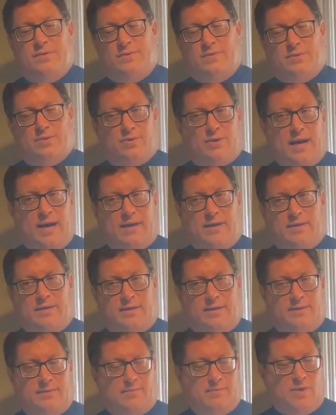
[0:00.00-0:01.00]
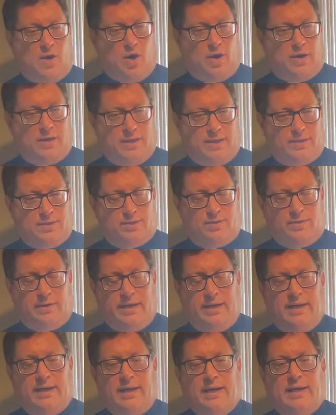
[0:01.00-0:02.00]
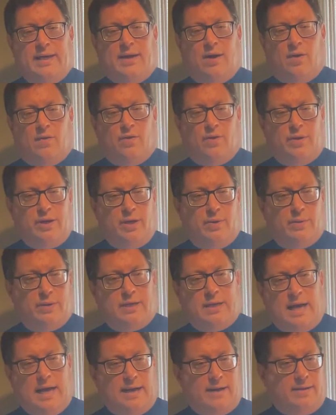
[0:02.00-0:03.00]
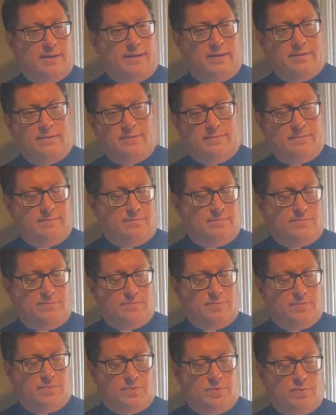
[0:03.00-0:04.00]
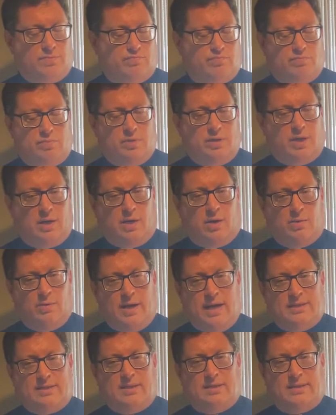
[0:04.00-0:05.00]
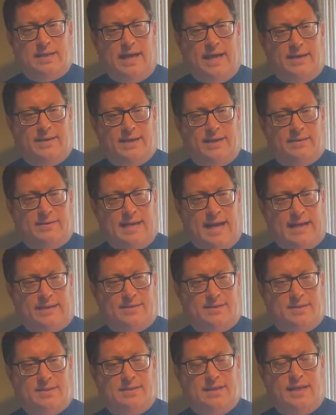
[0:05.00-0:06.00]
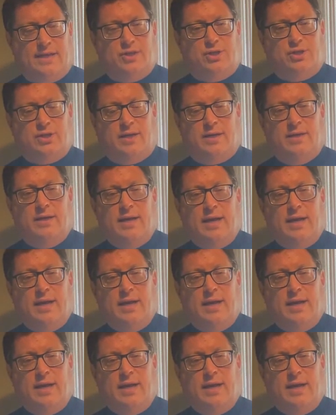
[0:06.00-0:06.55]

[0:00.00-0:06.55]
trend in art history, although he would kind of hesitate at that distinction,